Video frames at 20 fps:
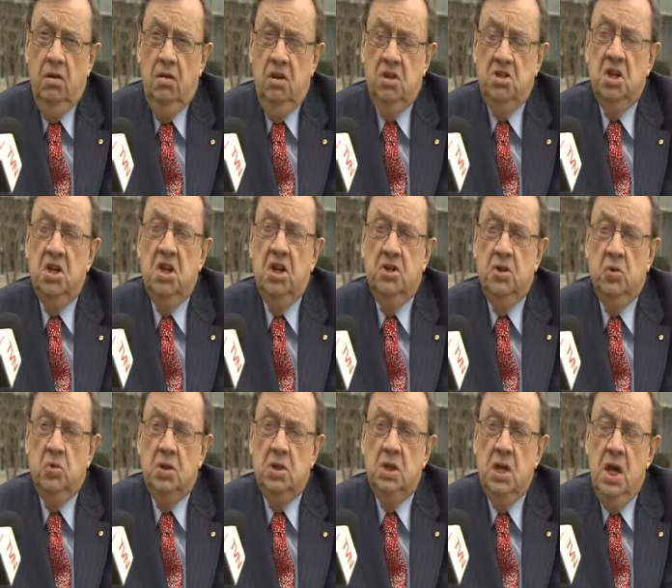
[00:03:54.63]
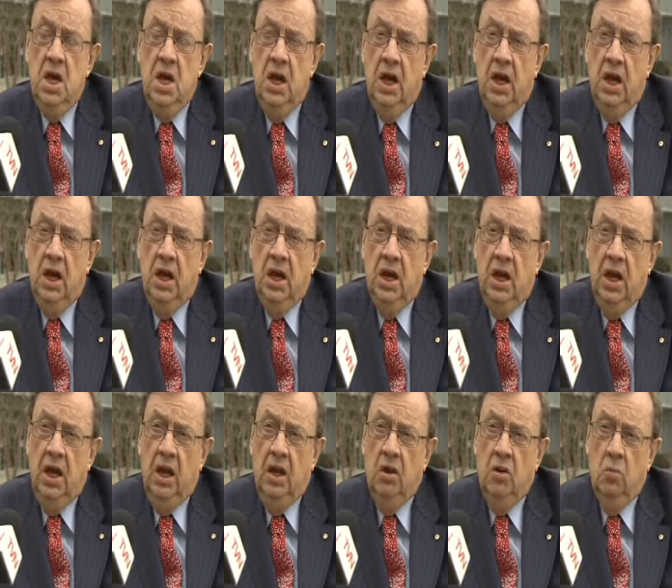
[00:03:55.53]
He said, I'll do it, uh,
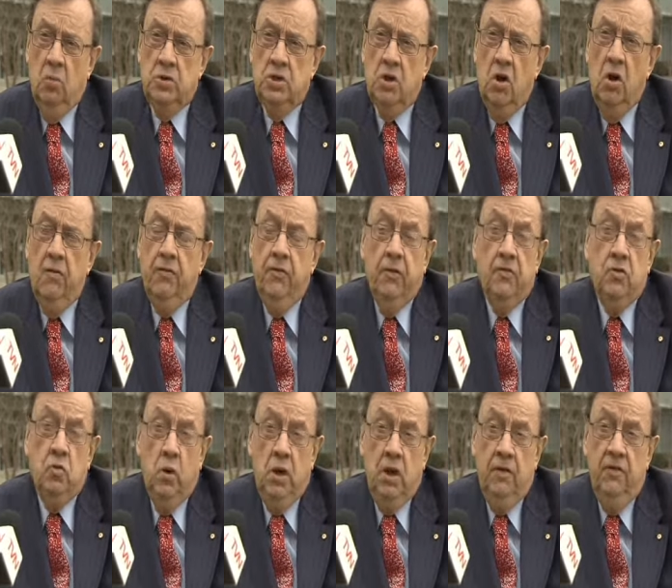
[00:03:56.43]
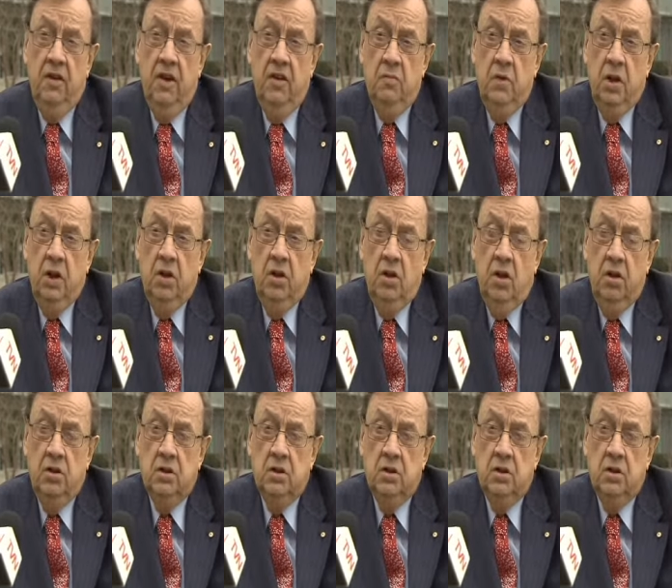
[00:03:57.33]
and it was an offer of $25 million,